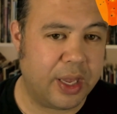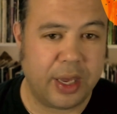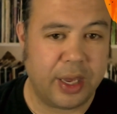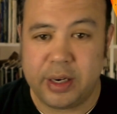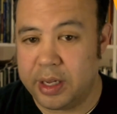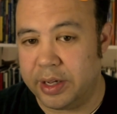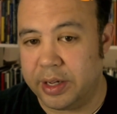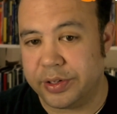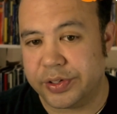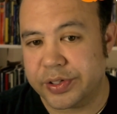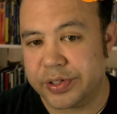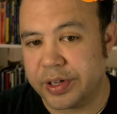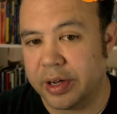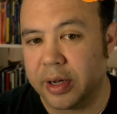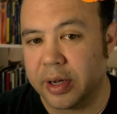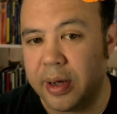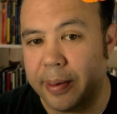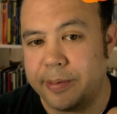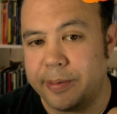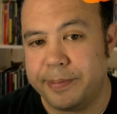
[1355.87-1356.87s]
and hits
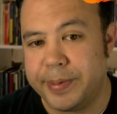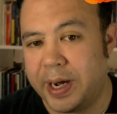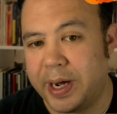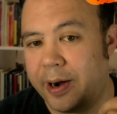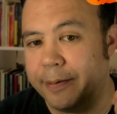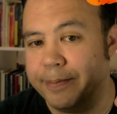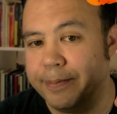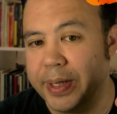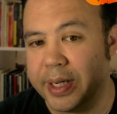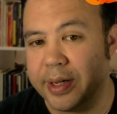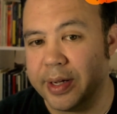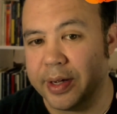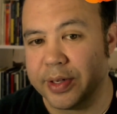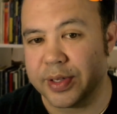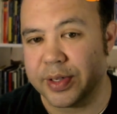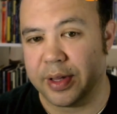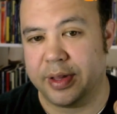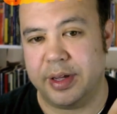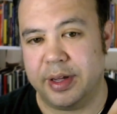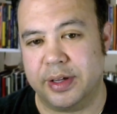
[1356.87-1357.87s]
can come about
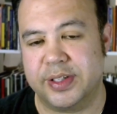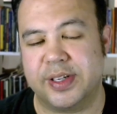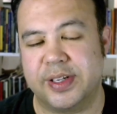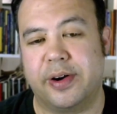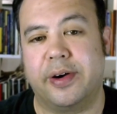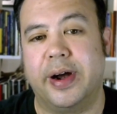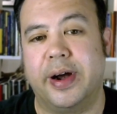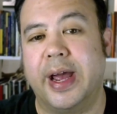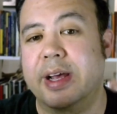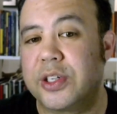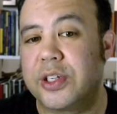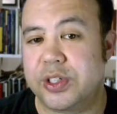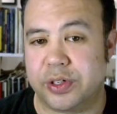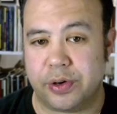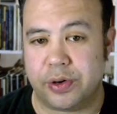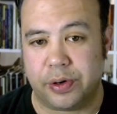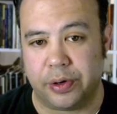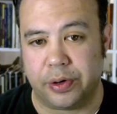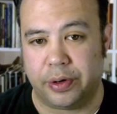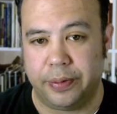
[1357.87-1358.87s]
because of things that are
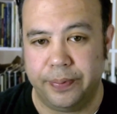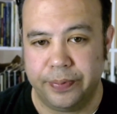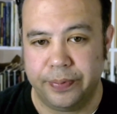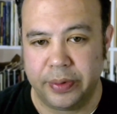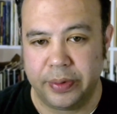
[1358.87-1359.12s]
external.